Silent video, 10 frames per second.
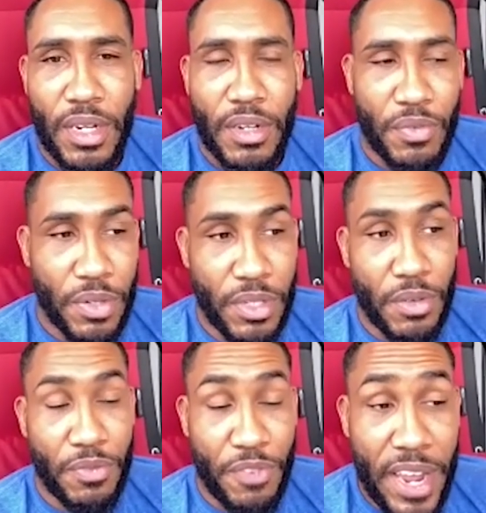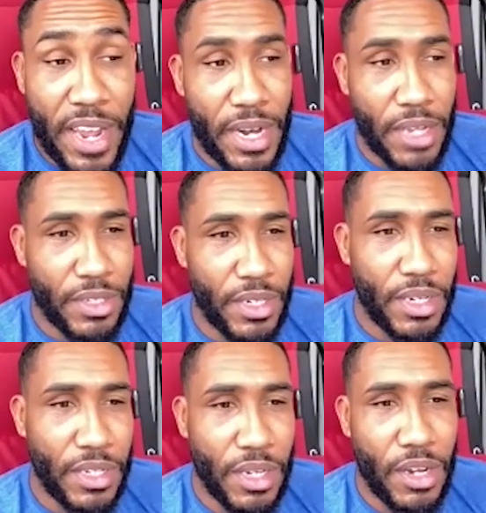for the fan out there,
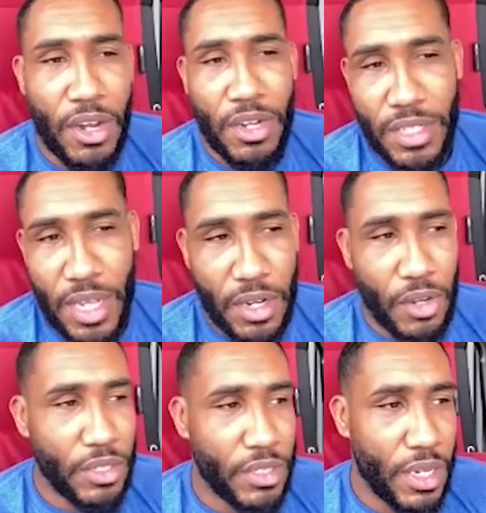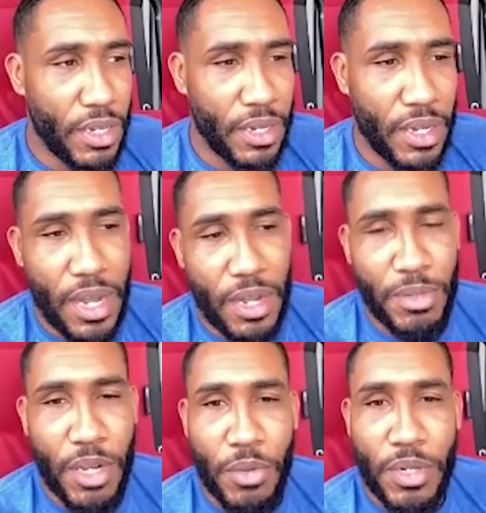they say, oh, he's got a loss now. Like, oh, I'm
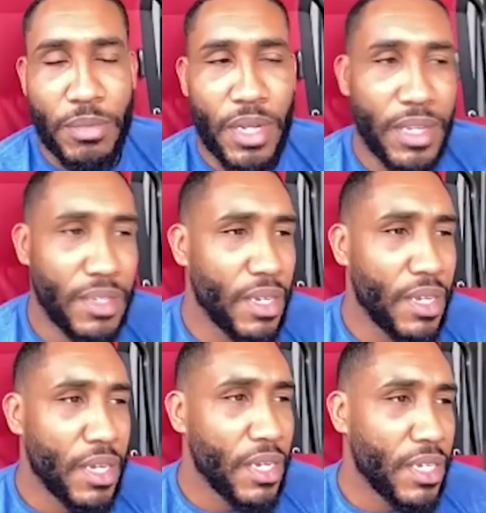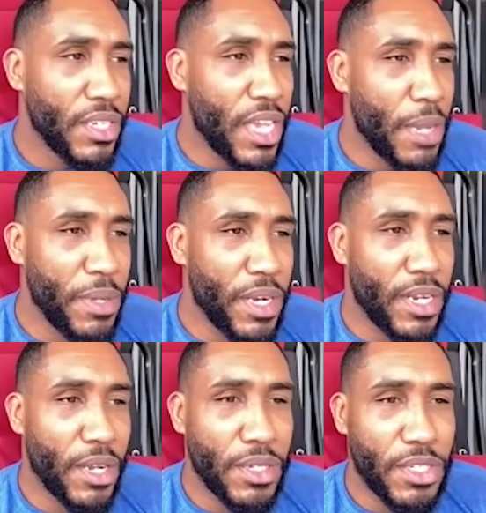done with him. Like, you can't be that.
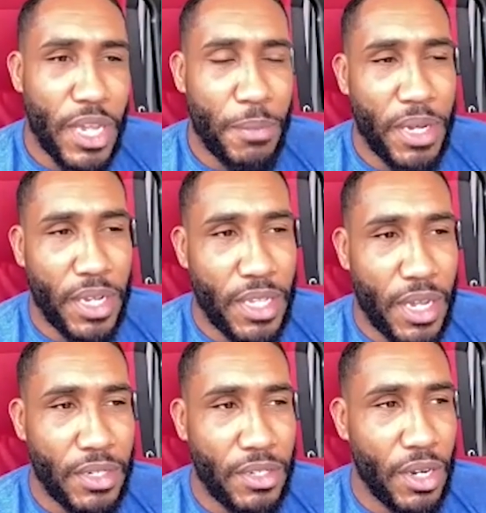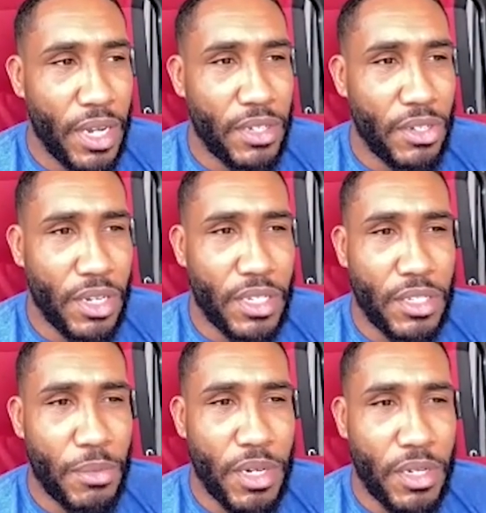You can't be like that. Like you look at
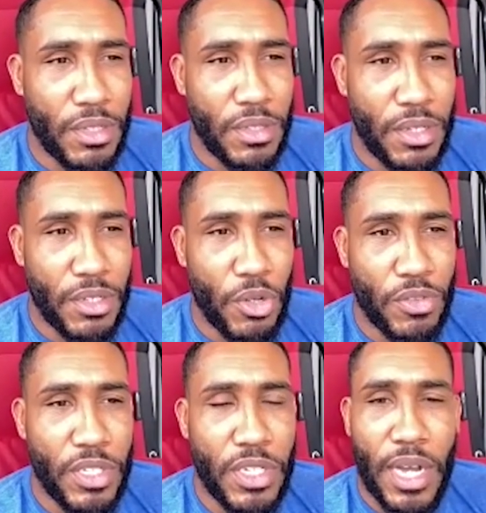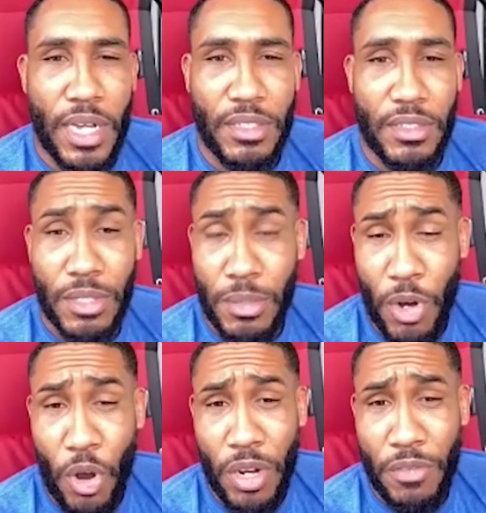some of the UFC guys, some of
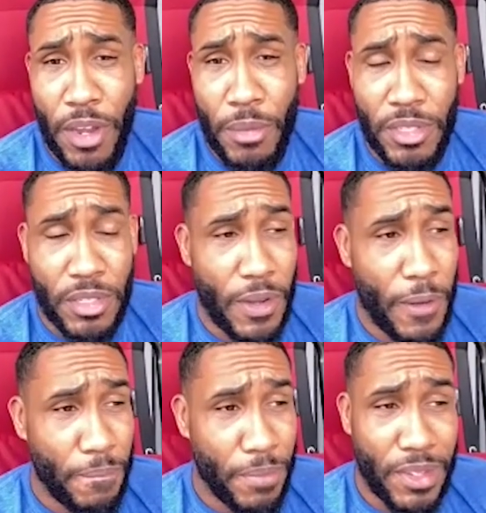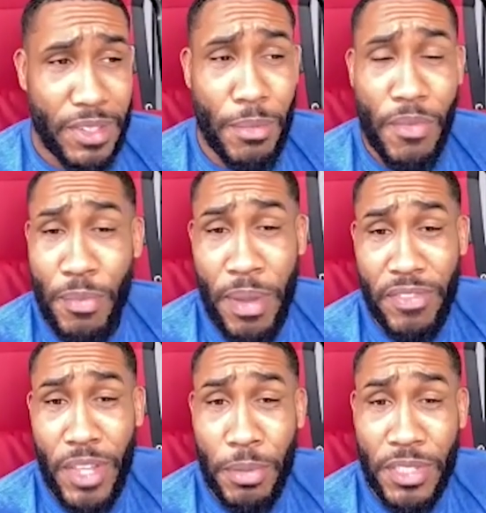the Hall of Famers, some of them have
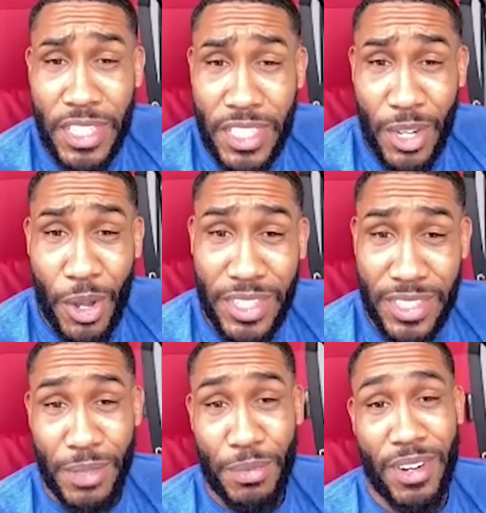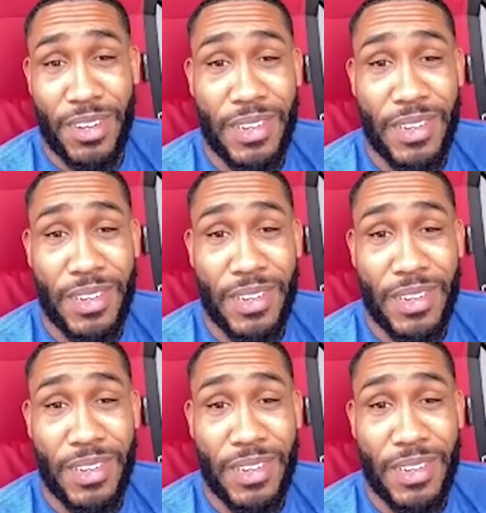double-digit losses, bro.